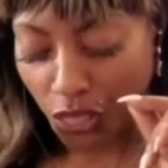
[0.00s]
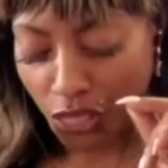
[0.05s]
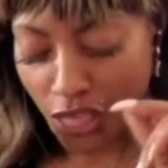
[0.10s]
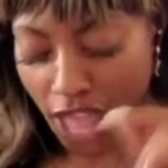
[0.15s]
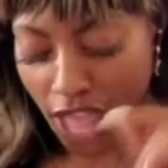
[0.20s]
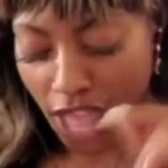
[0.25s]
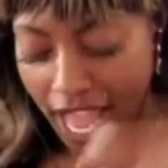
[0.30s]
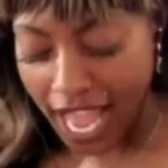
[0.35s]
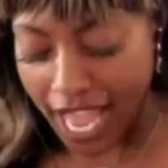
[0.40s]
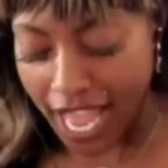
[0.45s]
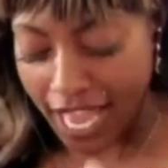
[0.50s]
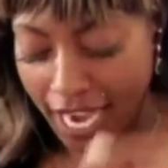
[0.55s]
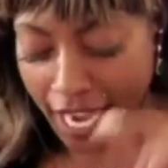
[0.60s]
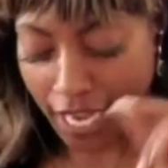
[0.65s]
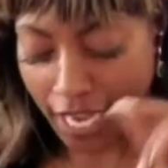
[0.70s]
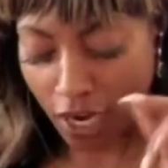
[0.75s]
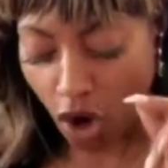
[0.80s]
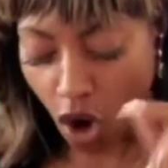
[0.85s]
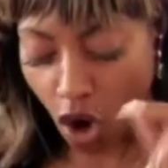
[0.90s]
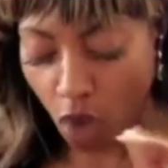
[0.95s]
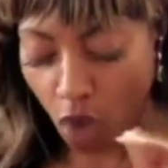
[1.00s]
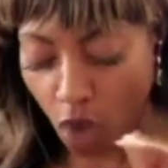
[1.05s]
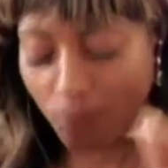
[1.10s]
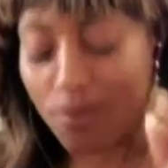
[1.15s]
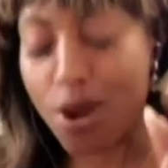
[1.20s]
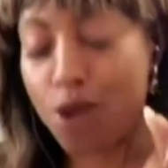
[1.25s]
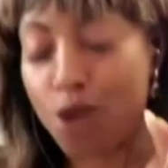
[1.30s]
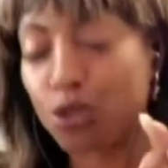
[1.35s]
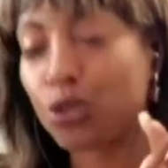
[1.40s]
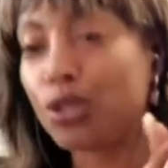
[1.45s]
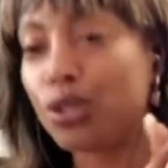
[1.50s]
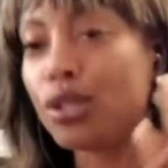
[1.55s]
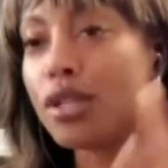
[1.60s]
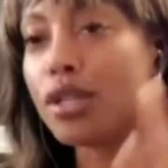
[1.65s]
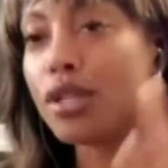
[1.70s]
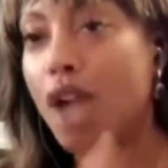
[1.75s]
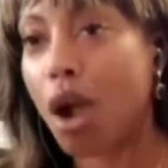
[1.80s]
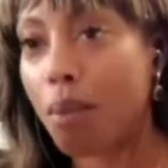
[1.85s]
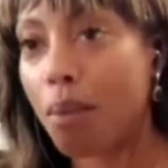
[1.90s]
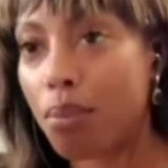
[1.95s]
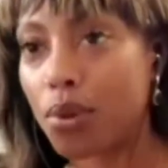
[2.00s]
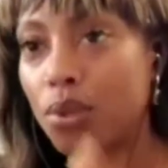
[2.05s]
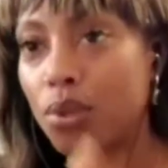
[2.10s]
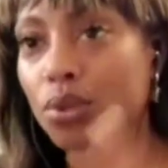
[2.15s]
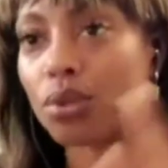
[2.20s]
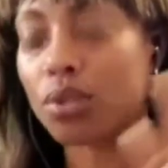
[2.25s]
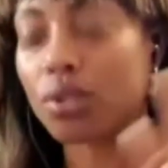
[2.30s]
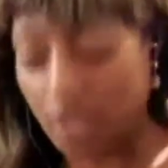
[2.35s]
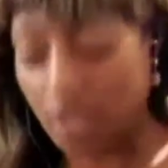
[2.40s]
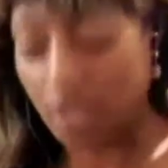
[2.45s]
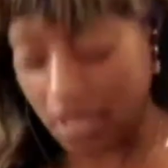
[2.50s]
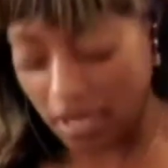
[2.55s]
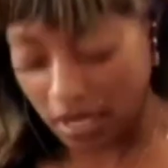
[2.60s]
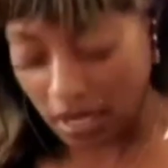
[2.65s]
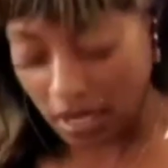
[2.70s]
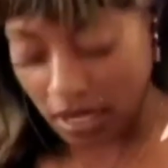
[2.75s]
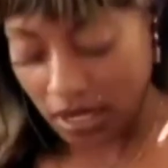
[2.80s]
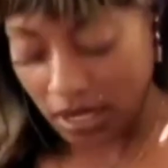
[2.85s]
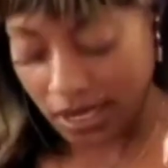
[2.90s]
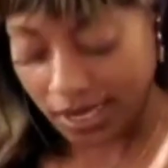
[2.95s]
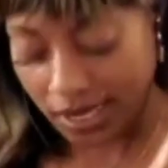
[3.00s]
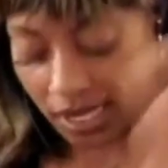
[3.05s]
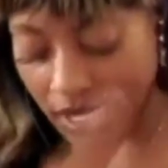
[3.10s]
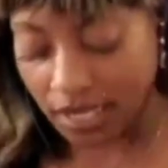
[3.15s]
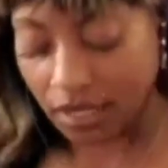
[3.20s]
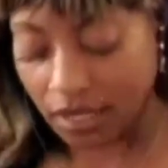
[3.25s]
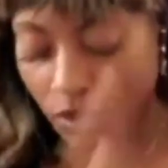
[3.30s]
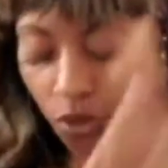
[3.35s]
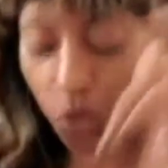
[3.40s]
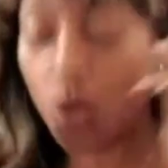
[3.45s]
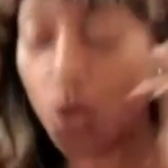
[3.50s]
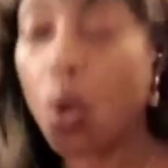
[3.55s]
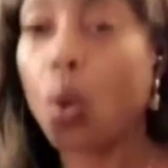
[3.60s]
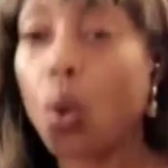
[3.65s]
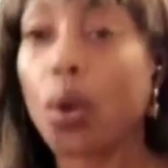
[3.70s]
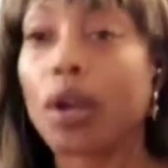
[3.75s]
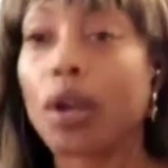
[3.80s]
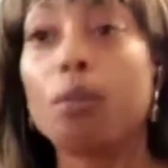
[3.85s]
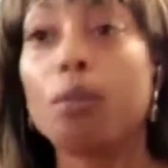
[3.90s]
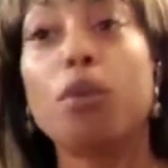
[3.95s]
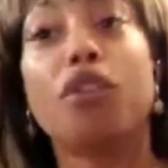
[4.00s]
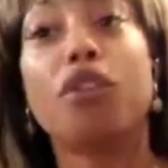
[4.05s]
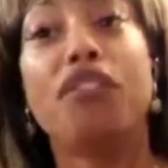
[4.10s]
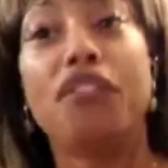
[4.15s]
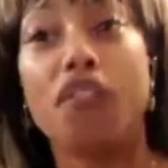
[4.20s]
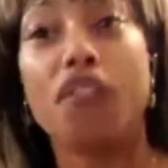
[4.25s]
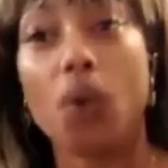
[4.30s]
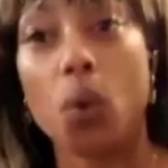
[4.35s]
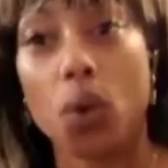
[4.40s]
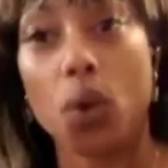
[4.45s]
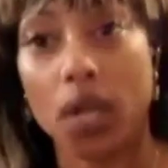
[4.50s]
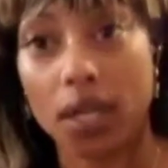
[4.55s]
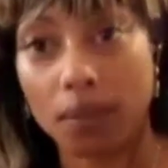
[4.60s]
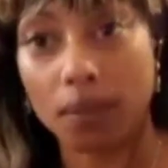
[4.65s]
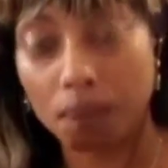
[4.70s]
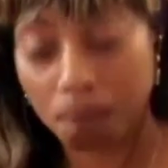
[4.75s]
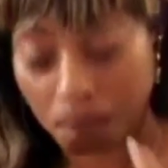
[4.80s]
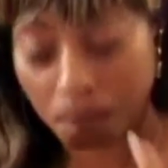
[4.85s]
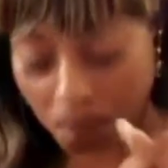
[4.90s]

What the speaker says: that had almost doubled since the quarter before.